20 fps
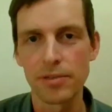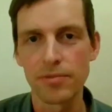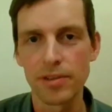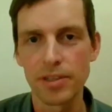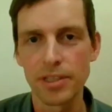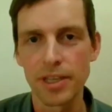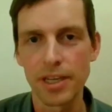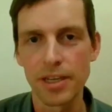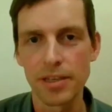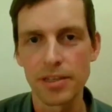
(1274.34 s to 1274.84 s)
on
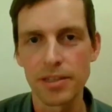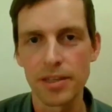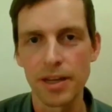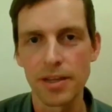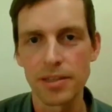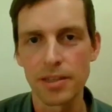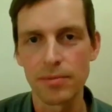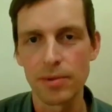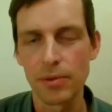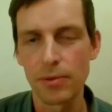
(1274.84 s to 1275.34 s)
different data
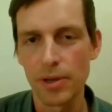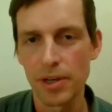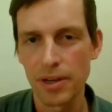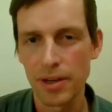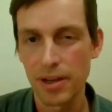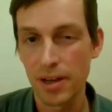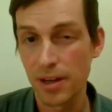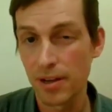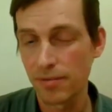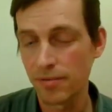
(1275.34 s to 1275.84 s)
sets. And we wanted
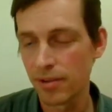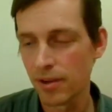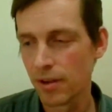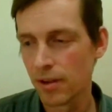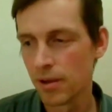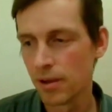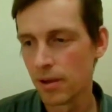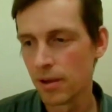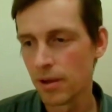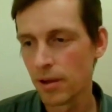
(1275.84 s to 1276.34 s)
to kind of
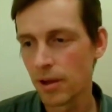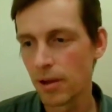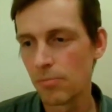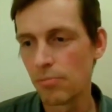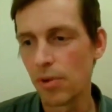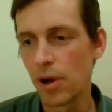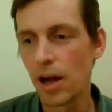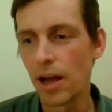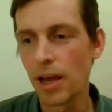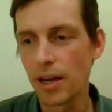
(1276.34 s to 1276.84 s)

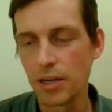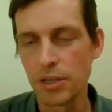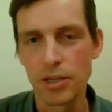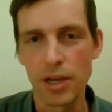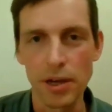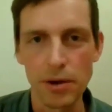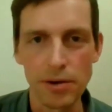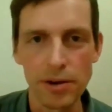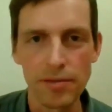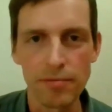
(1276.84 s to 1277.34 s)
combine a
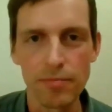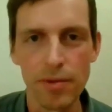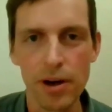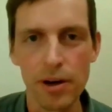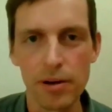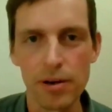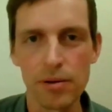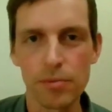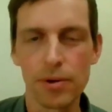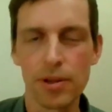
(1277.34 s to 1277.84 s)
generative
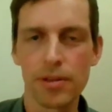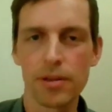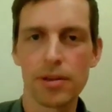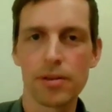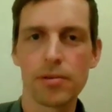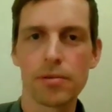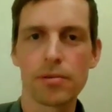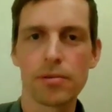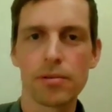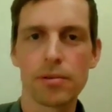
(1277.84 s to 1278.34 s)
model with
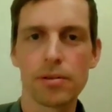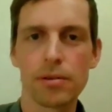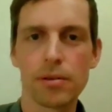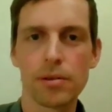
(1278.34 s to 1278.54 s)
a